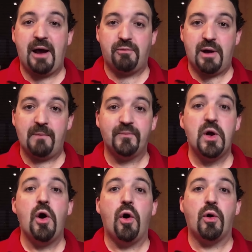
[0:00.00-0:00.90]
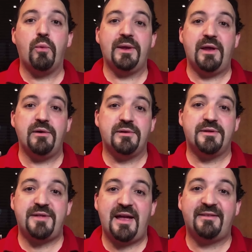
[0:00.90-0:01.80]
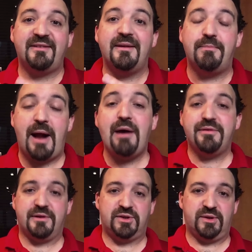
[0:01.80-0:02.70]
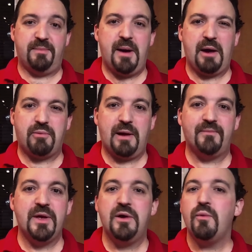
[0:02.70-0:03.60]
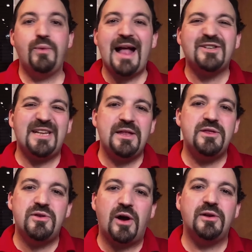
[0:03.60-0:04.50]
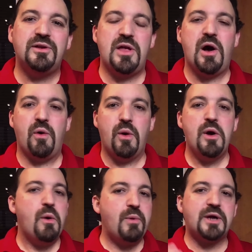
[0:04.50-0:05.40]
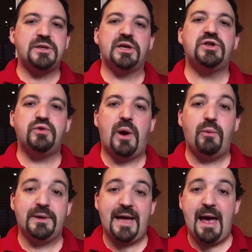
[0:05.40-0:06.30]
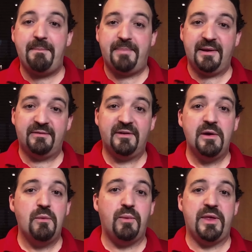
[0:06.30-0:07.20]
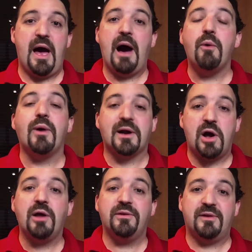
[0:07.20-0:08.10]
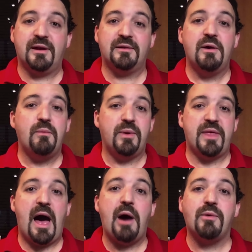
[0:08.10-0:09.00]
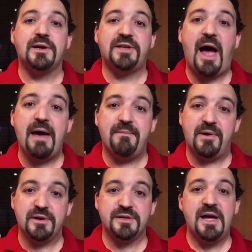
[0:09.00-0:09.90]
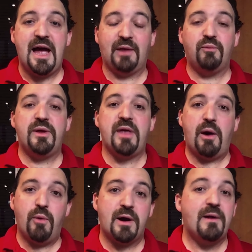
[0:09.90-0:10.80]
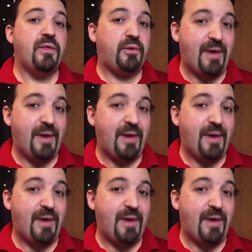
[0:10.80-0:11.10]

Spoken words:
or when the user sends the browser to the background? We actually don't know. We are not sure what happens with our content, with our timers, and with our threads.